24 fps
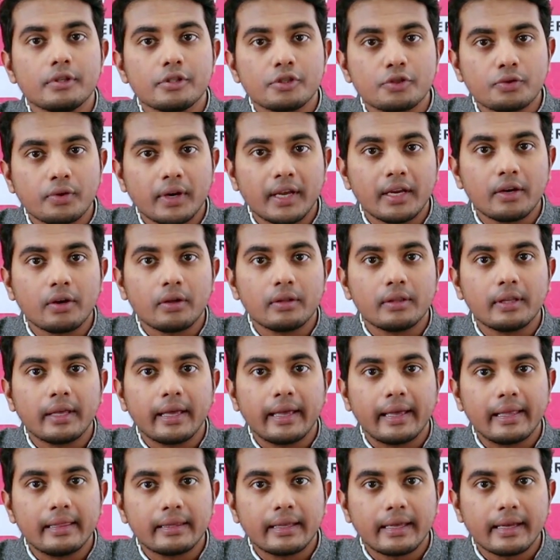strain on the
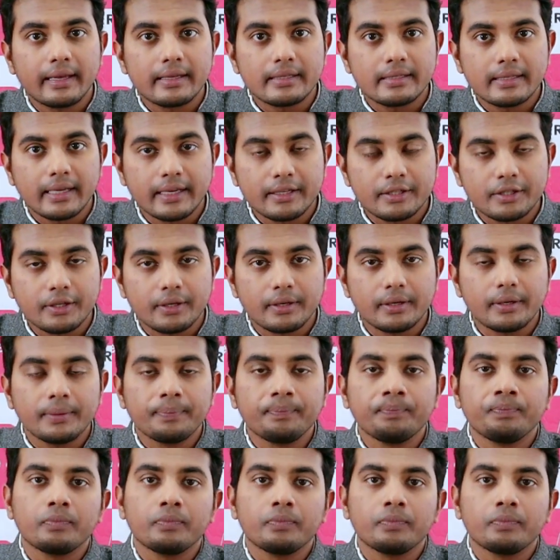healthcare sector.